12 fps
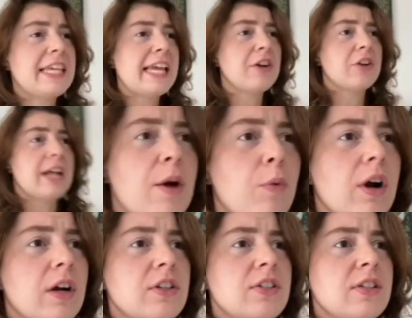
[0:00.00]
the internet
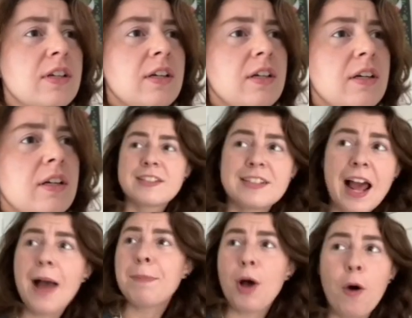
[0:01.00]
works.
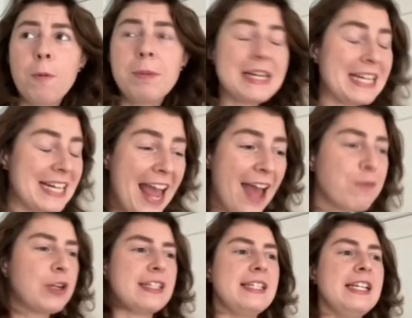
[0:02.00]
Stop opening
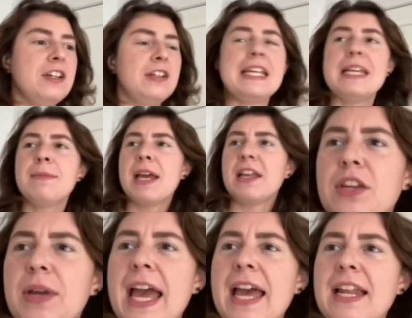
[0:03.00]
every single email you
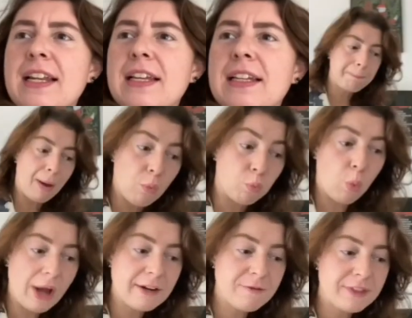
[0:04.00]
get. But
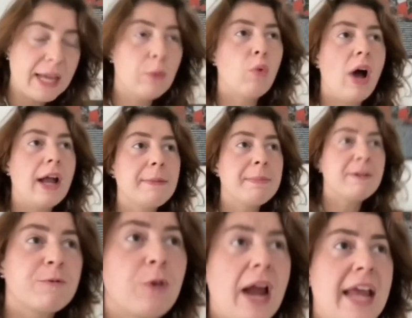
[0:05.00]
what if they want to be
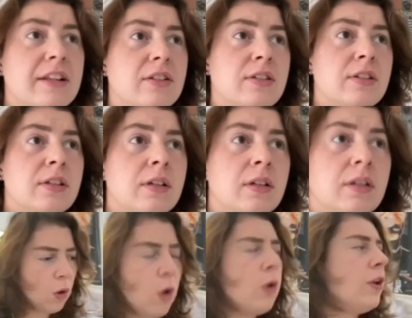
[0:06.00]
friends?
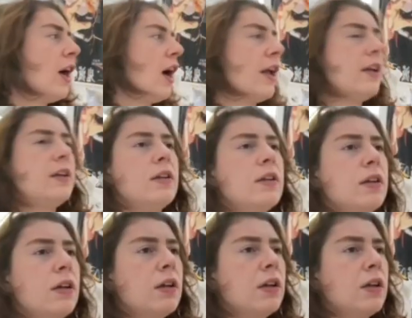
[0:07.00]
Hold on.
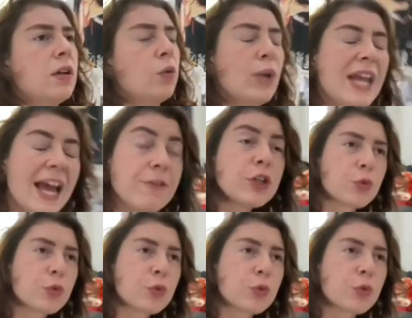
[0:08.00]
We have a